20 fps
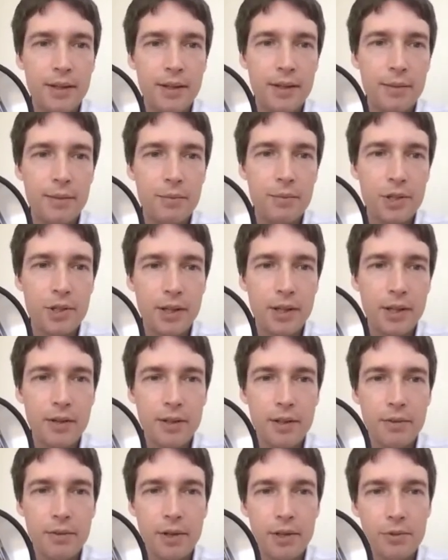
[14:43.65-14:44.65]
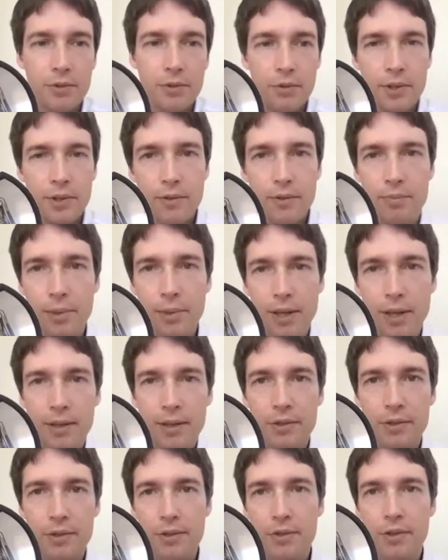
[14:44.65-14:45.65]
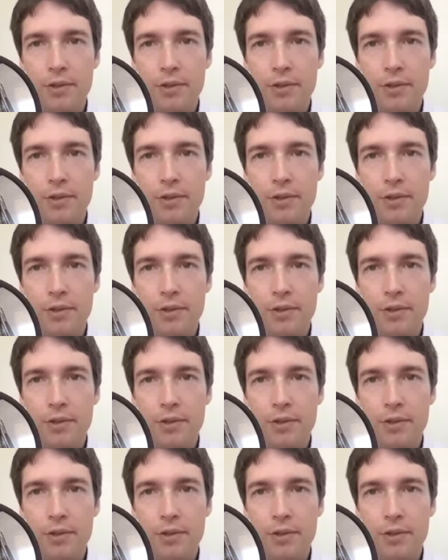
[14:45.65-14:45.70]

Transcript: Um, check out Iroha 2 dev branch.